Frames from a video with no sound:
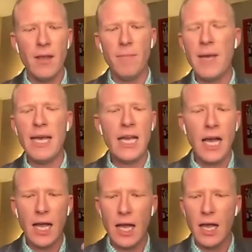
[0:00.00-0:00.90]
being
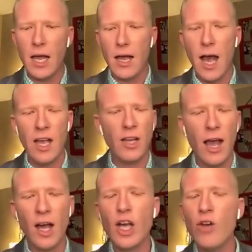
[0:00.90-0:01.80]

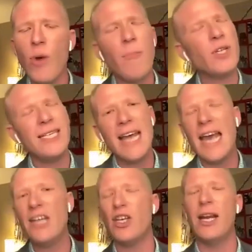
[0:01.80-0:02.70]
a good
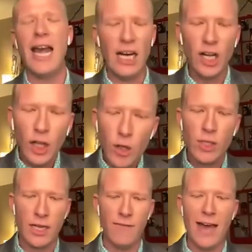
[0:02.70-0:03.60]
representation and
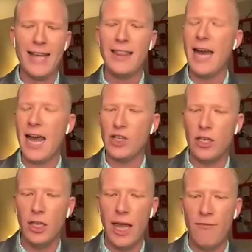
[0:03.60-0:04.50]
inclusive at the
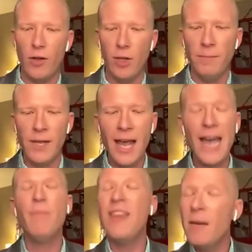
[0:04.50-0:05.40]
national level,
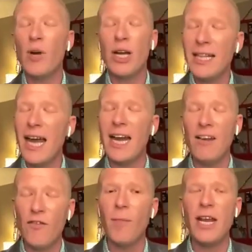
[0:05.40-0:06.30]
and then bringing that
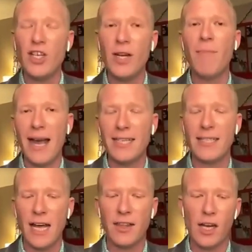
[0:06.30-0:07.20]
information back to
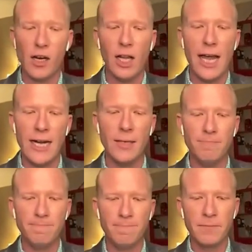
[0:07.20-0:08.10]
South Carolina.
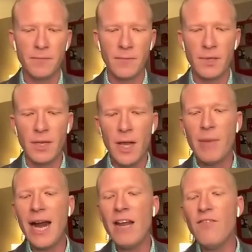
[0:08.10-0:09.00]

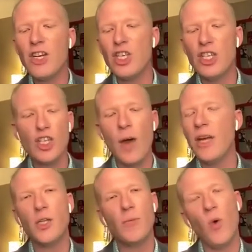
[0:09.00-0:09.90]
But I envision so
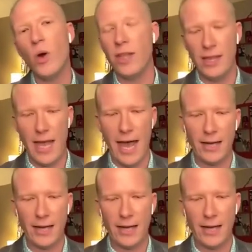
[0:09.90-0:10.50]
much more than that.